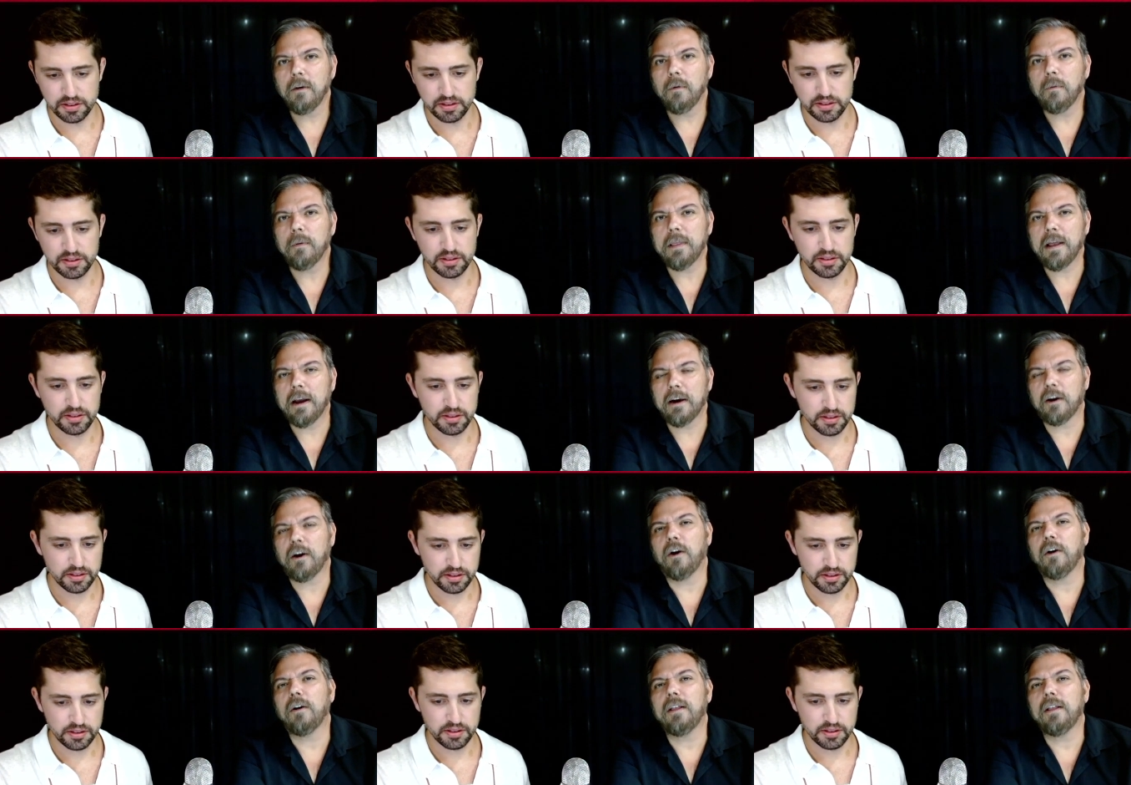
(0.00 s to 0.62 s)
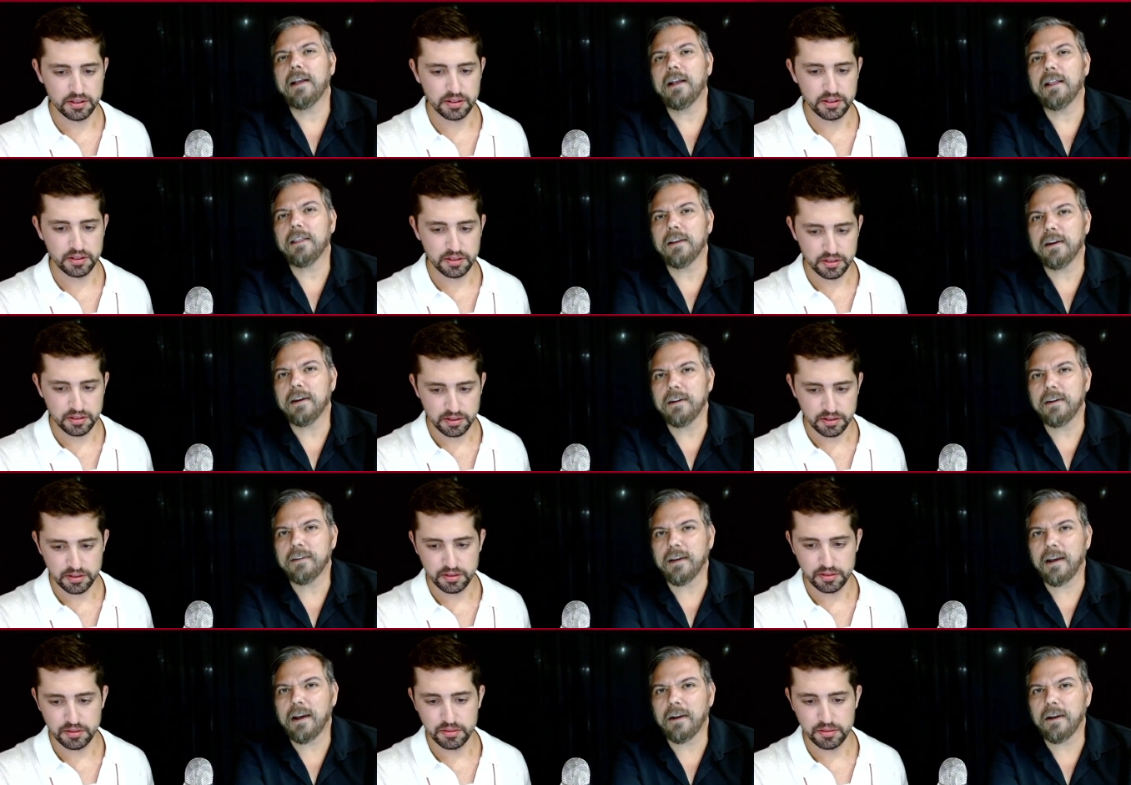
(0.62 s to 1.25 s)
Speaker 1: without Karl
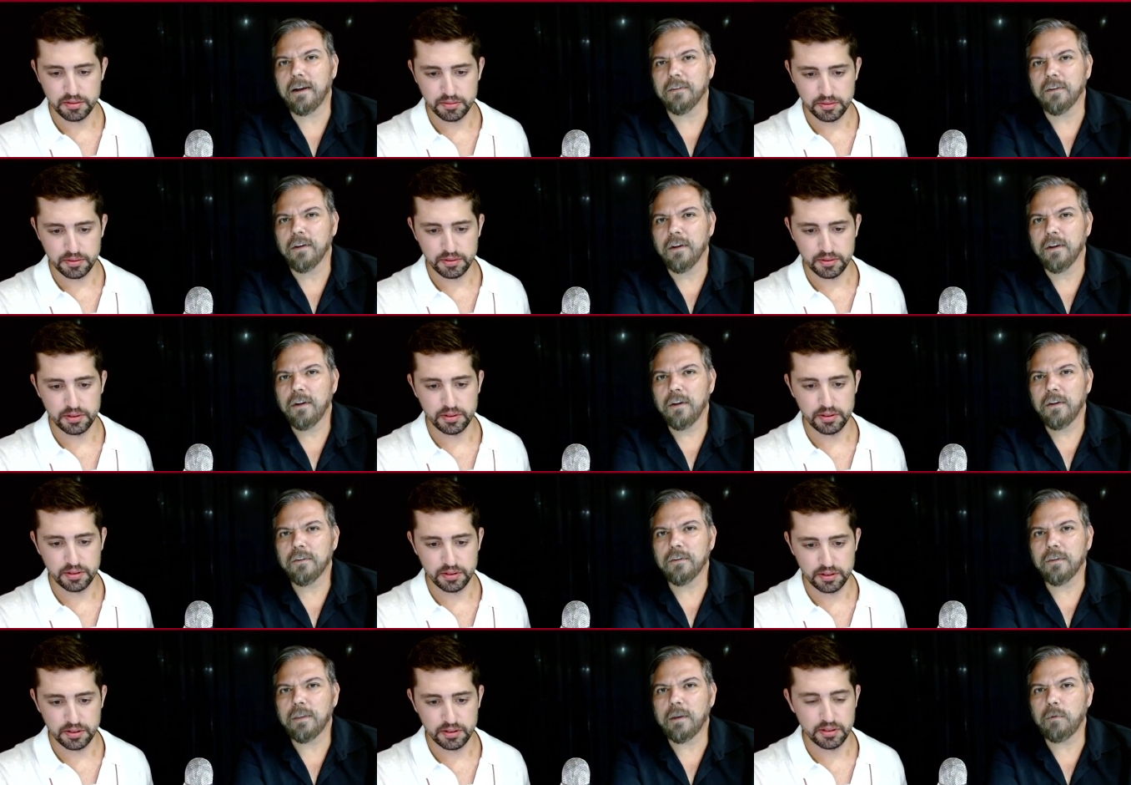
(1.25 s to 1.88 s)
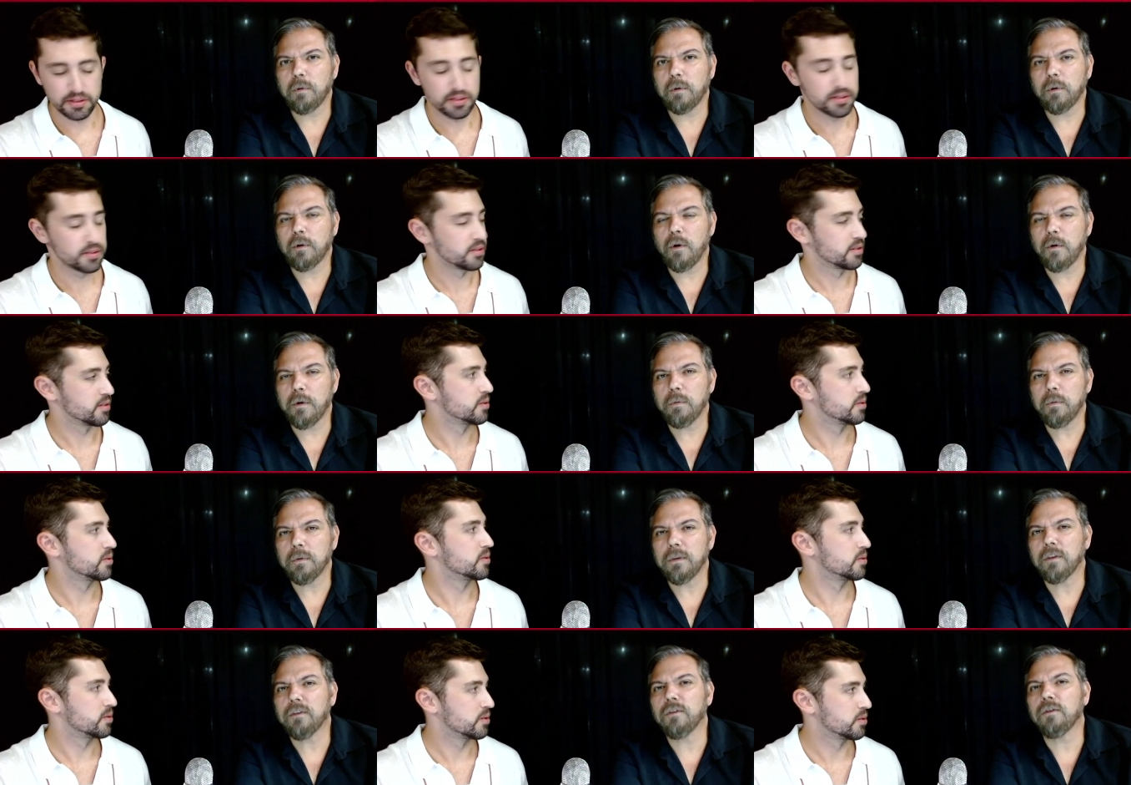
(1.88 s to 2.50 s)
Anthony Towns, so they were
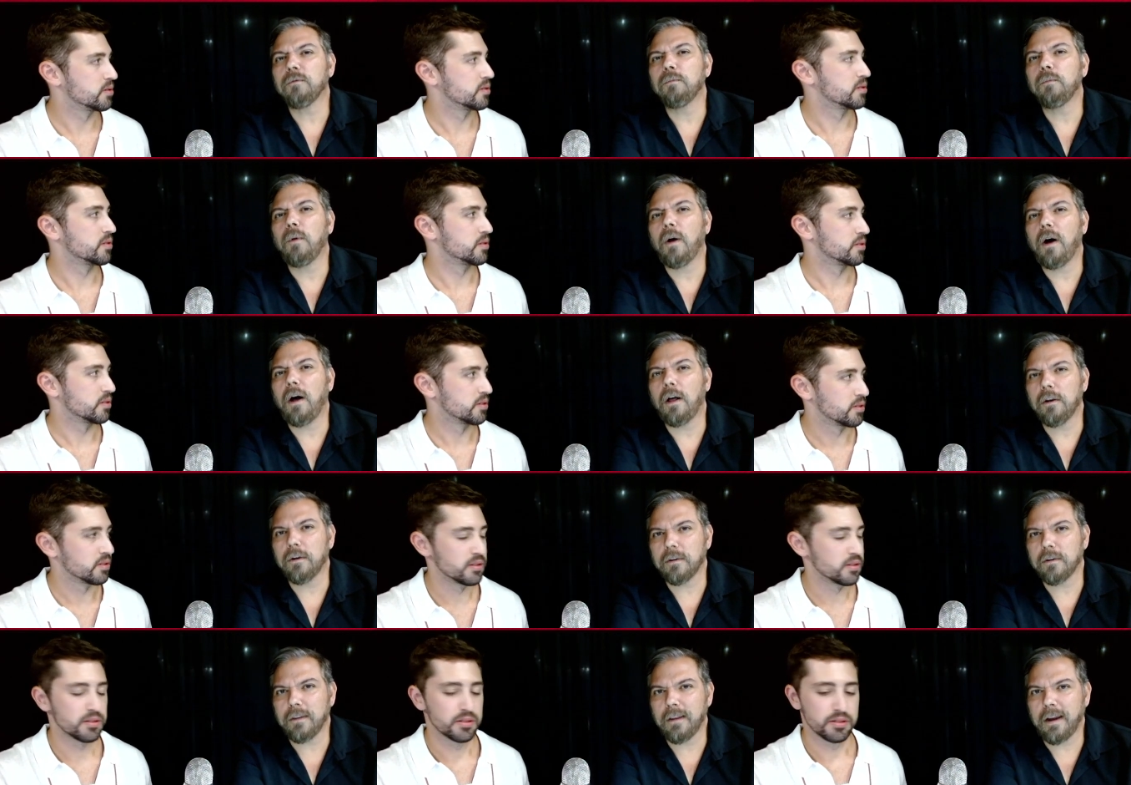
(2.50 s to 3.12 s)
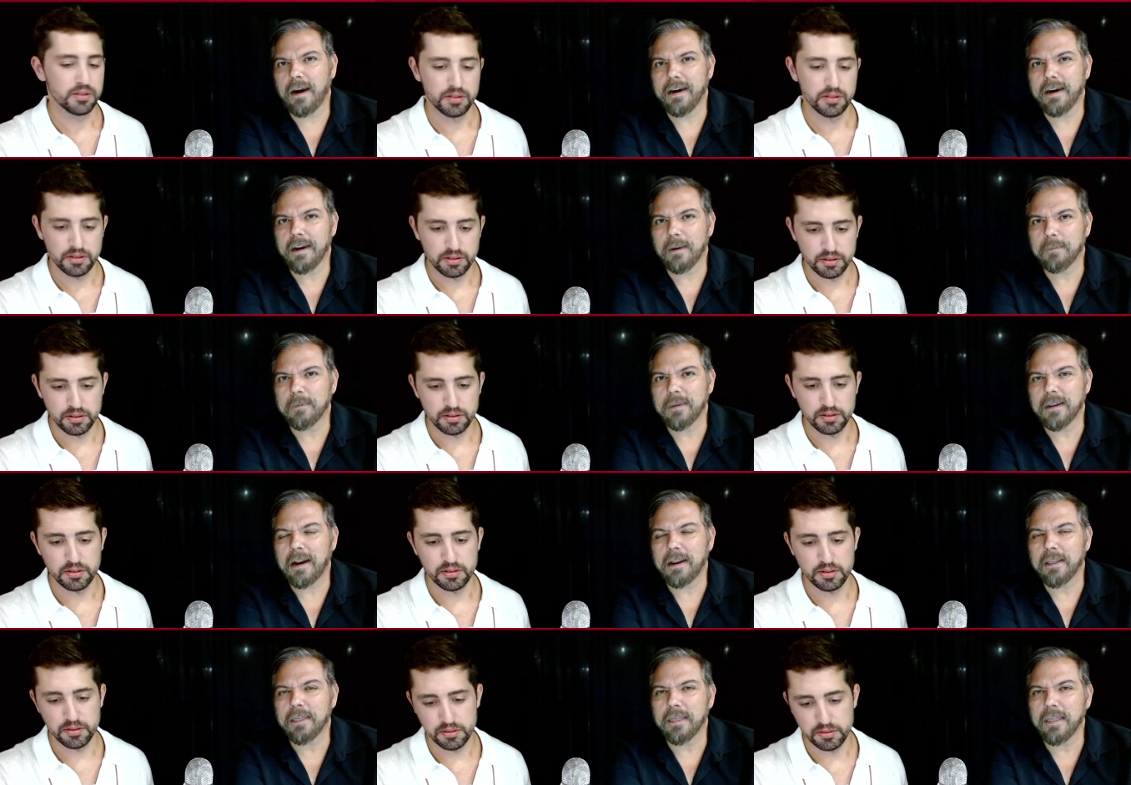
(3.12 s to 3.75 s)
going with a smaller lineup
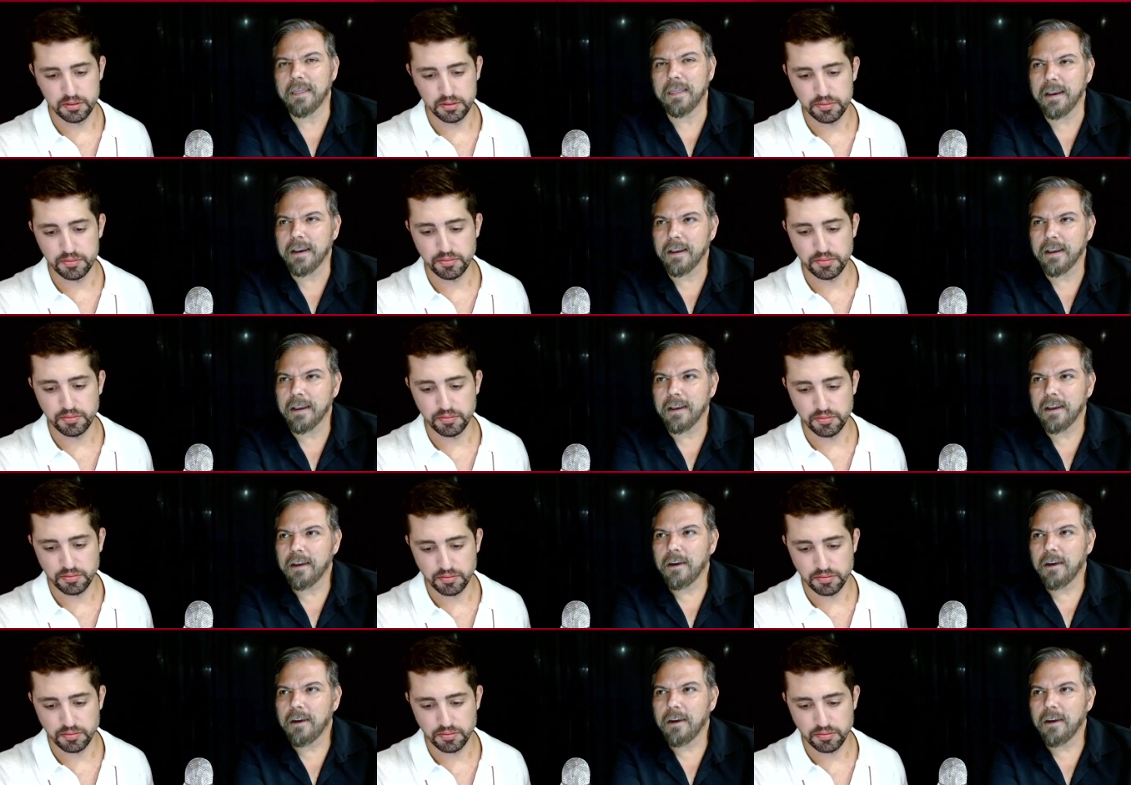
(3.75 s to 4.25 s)
that I think